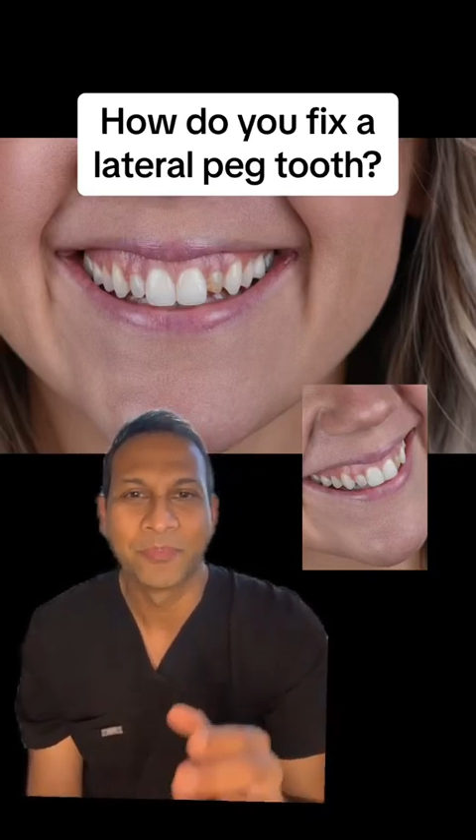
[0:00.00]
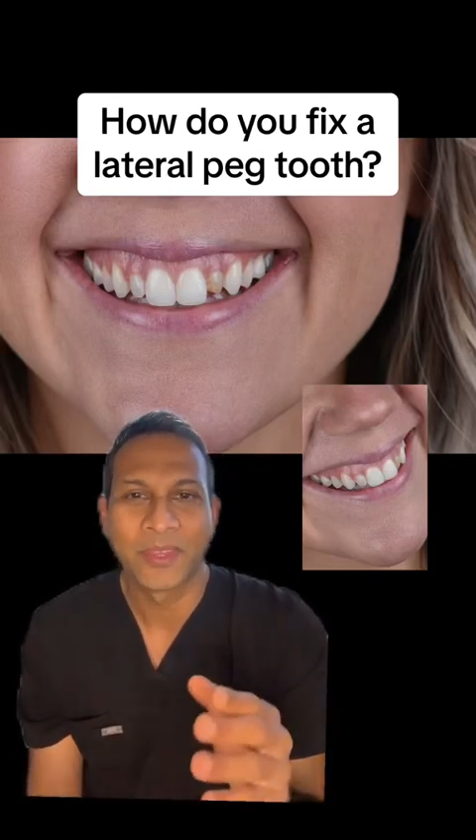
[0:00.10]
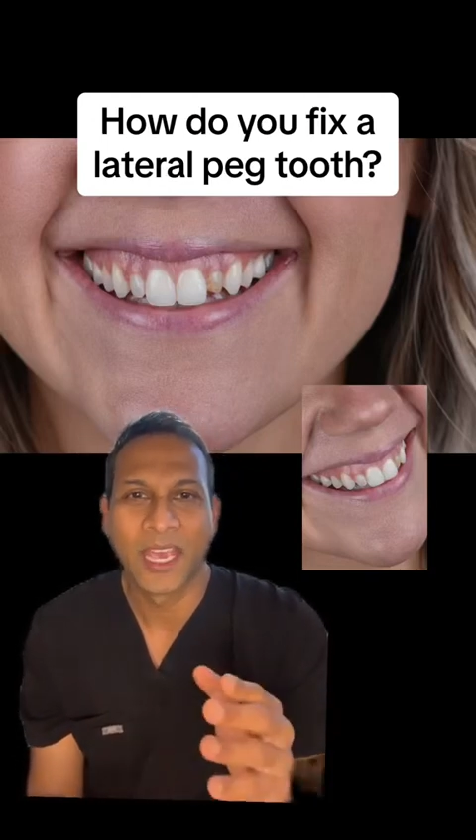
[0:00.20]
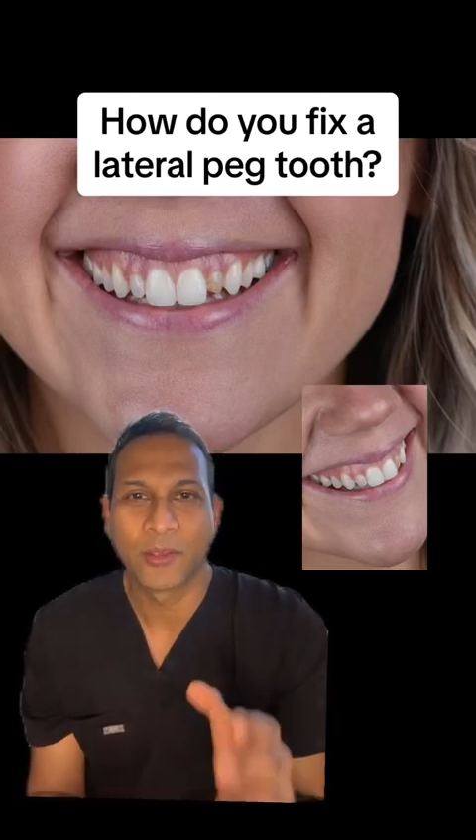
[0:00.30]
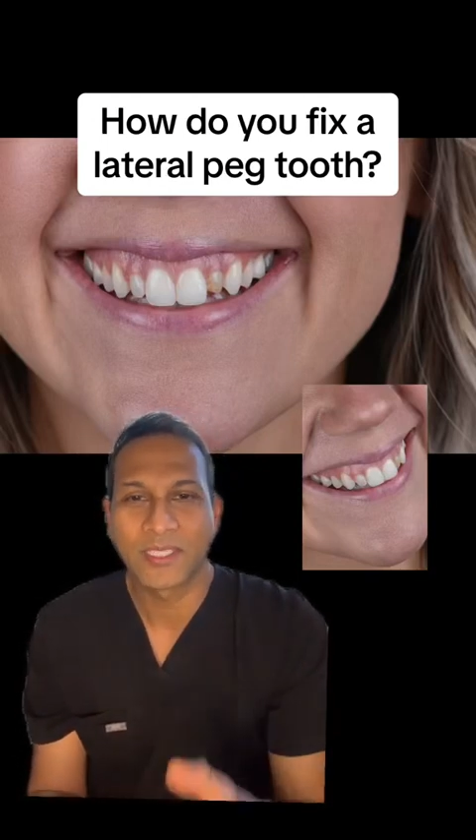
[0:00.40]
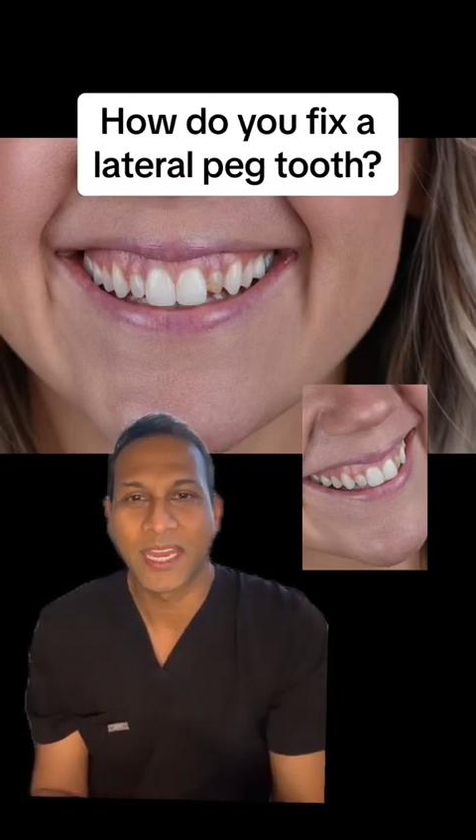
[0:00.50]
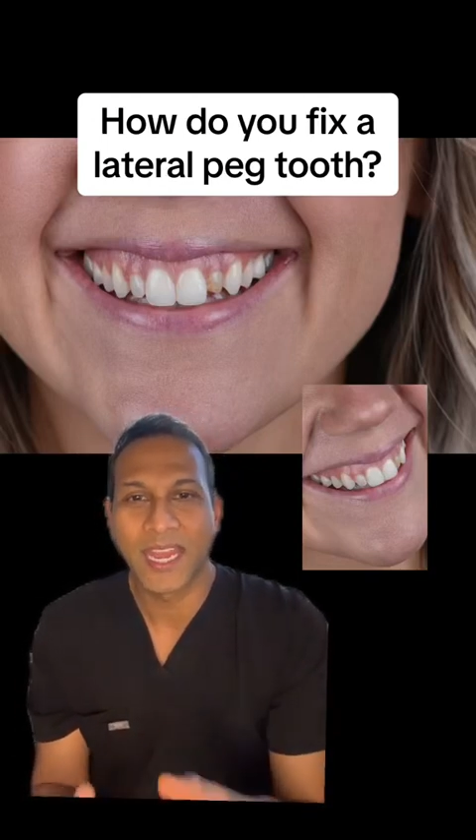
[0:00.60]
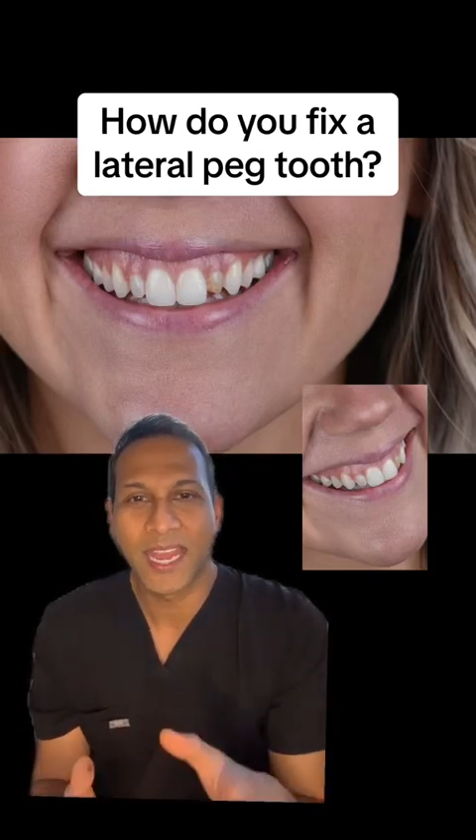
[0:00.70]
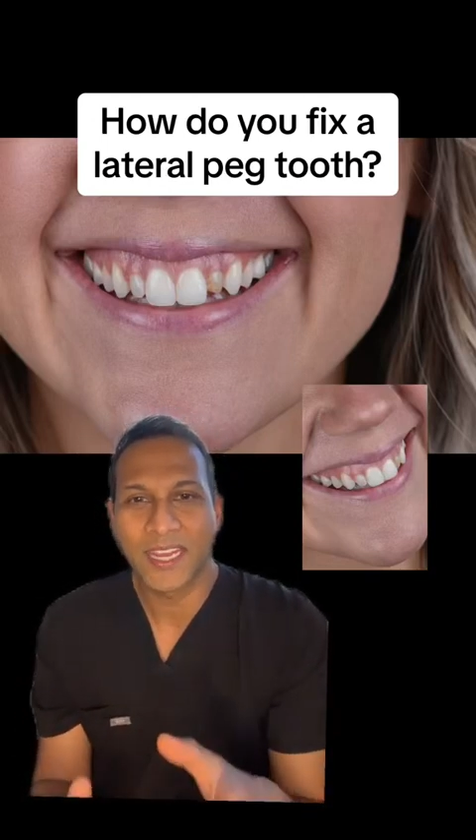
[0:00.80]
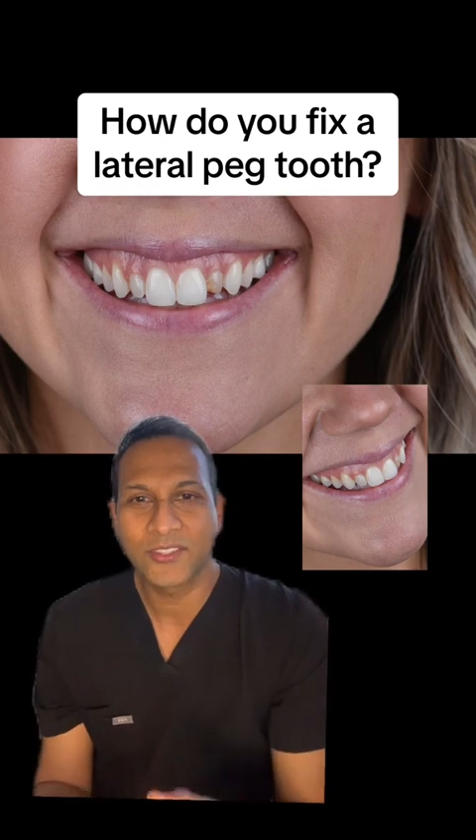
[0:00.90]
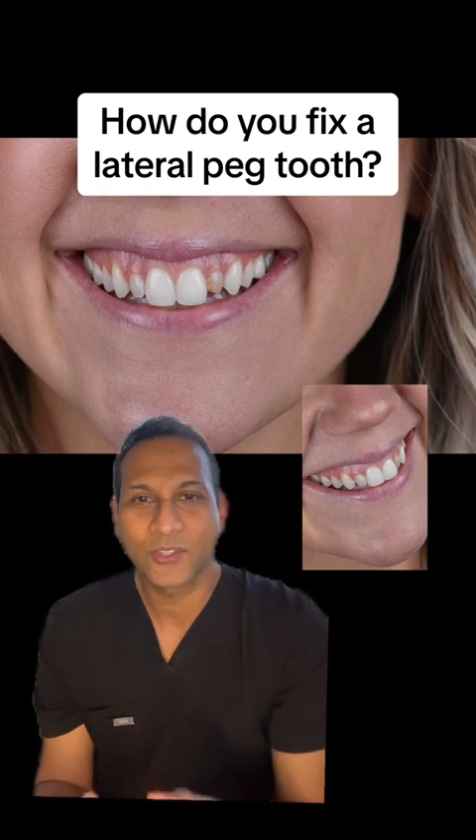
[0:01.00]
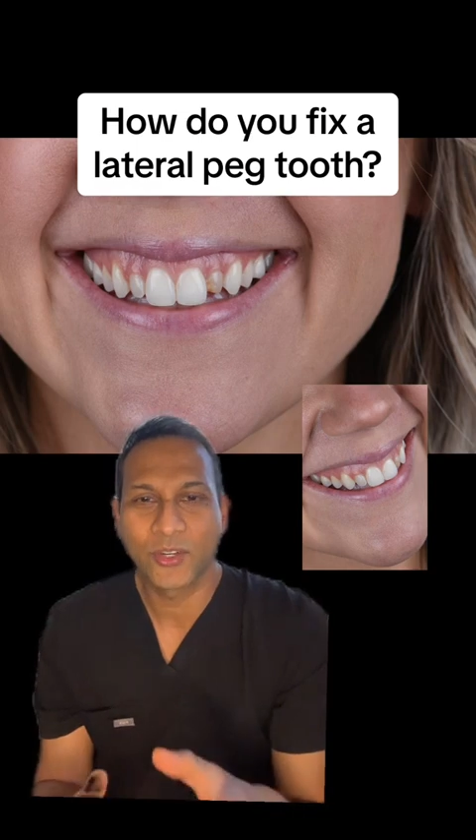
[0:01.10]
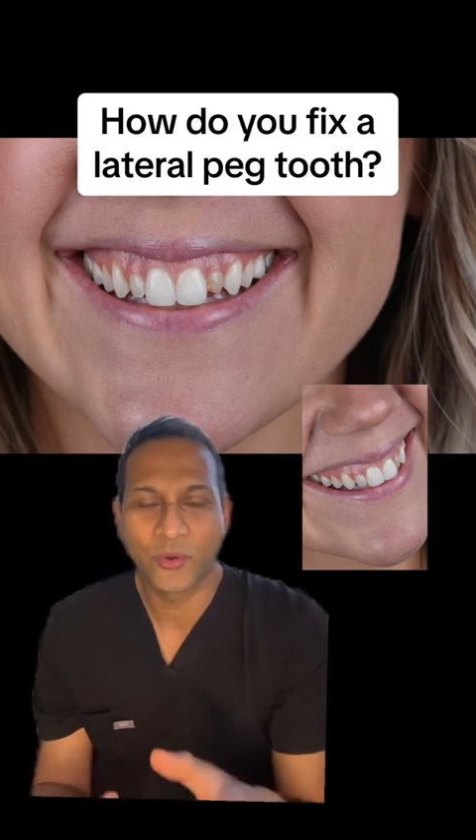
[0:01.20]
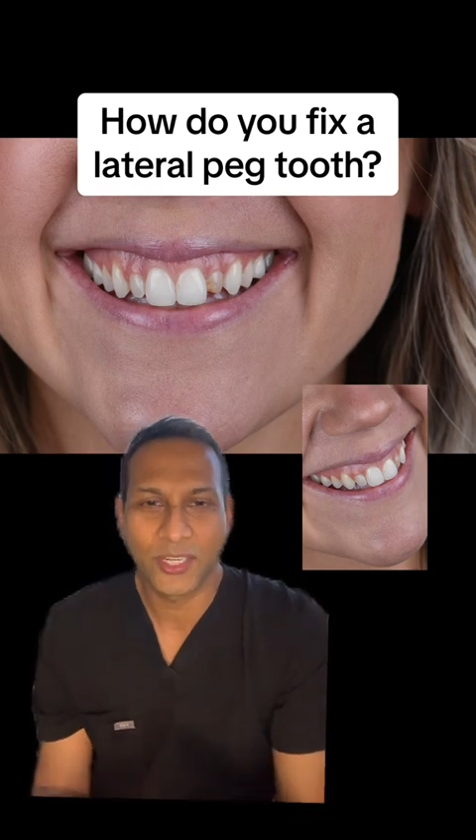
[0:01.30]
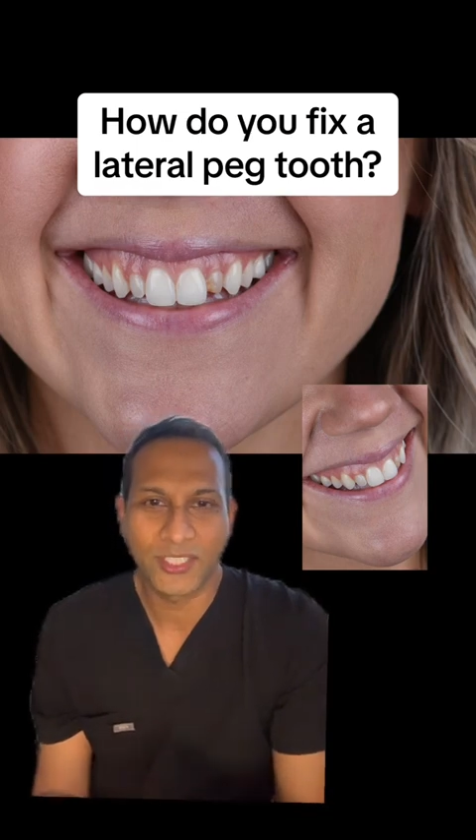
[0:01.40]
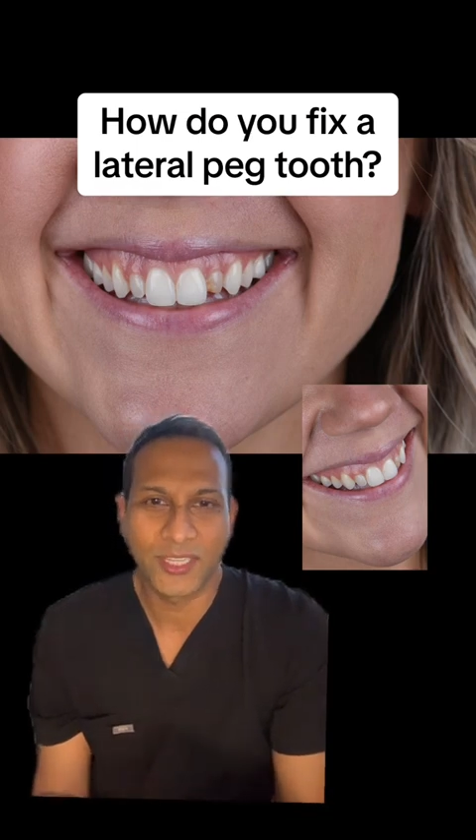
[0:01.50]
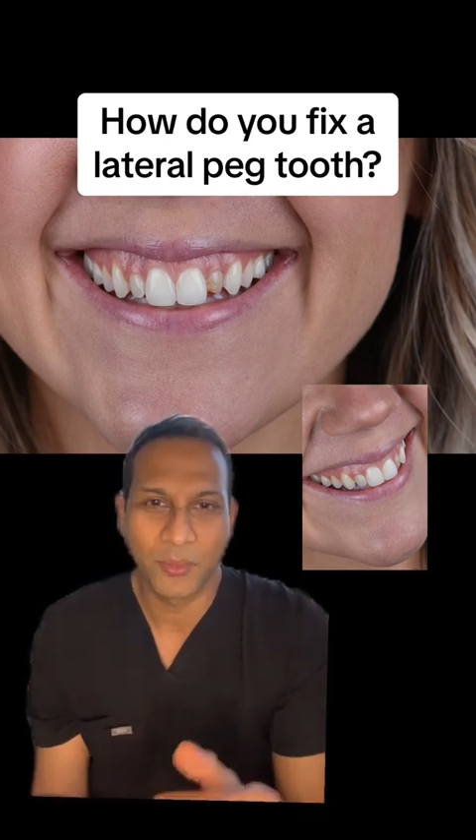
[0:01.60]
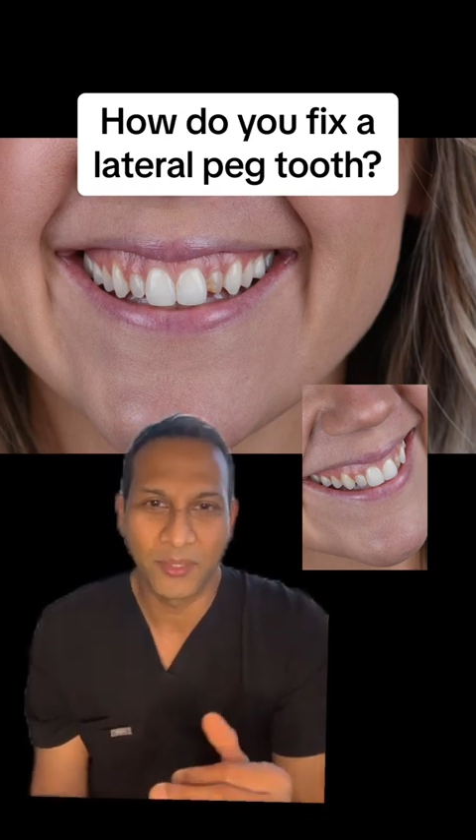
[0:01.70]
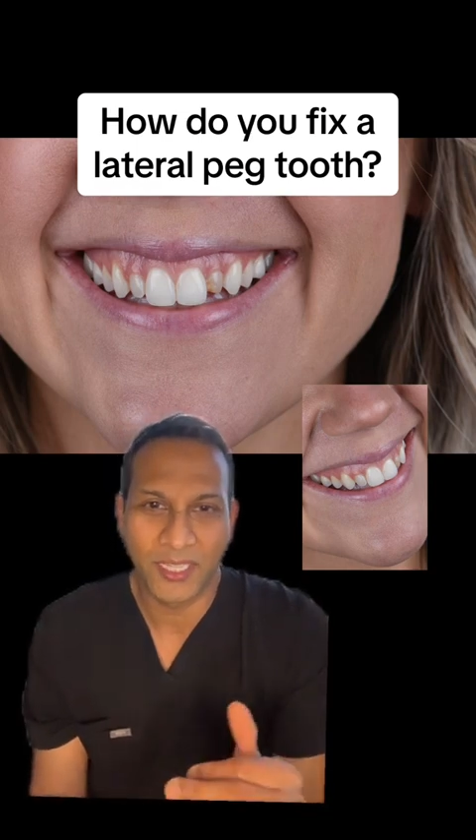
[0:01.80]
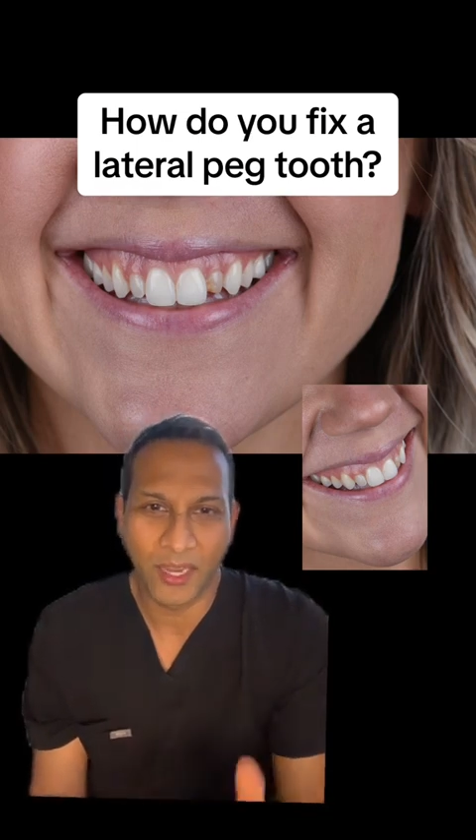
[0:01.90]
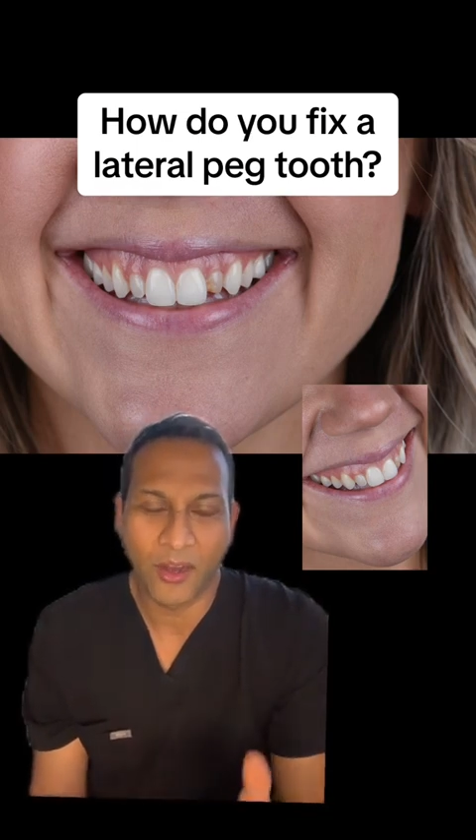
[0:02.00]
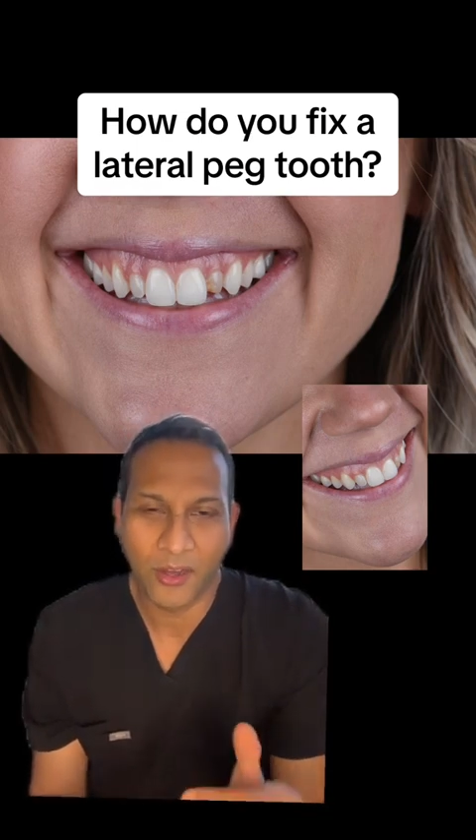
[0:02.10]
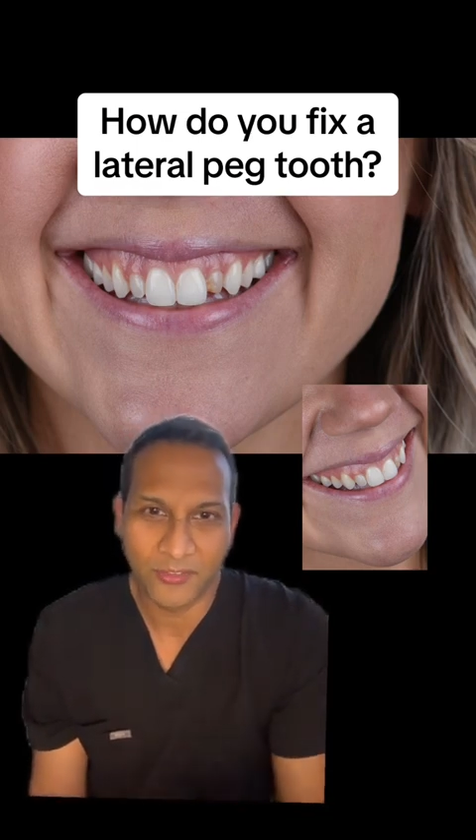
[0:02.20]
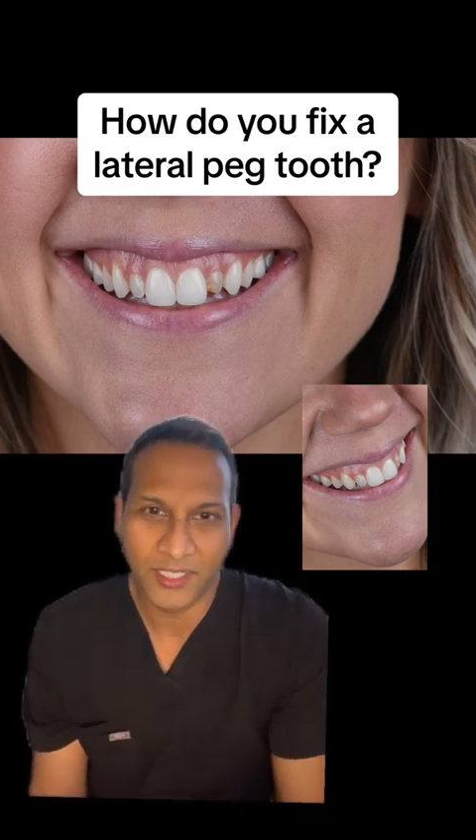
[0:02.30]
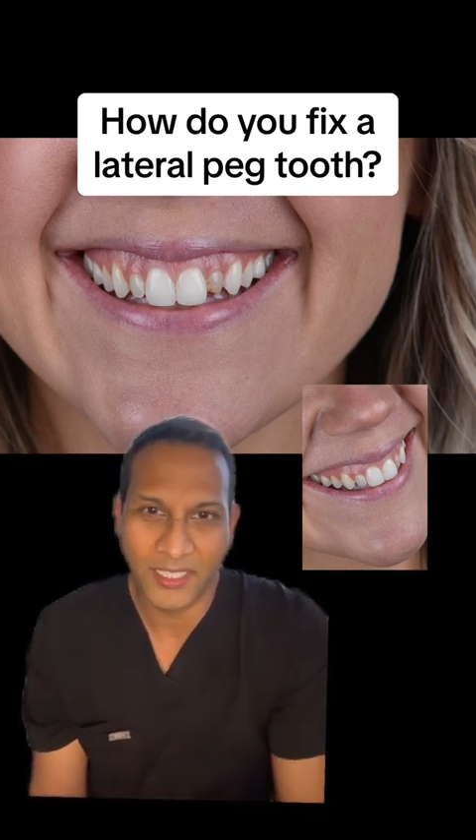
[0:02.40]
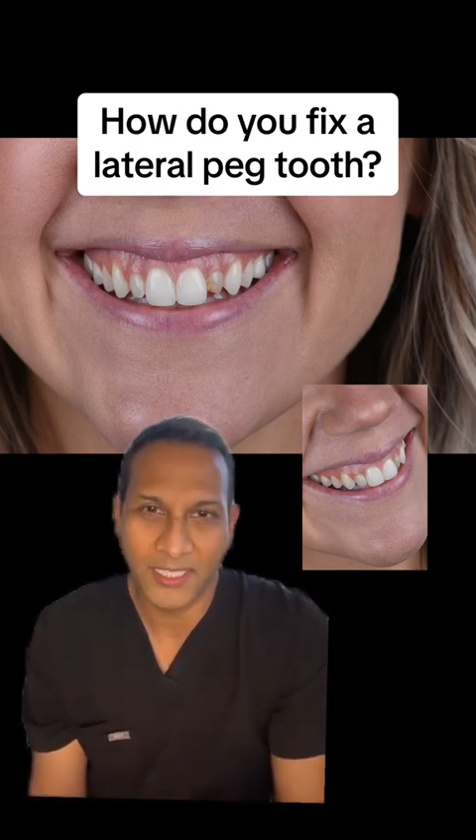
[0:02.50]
I was going to answer a question that we get often,